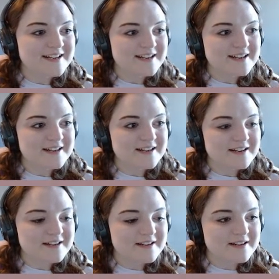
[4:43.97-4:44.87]

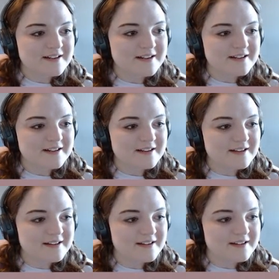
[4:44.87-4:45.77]
(no one is talking)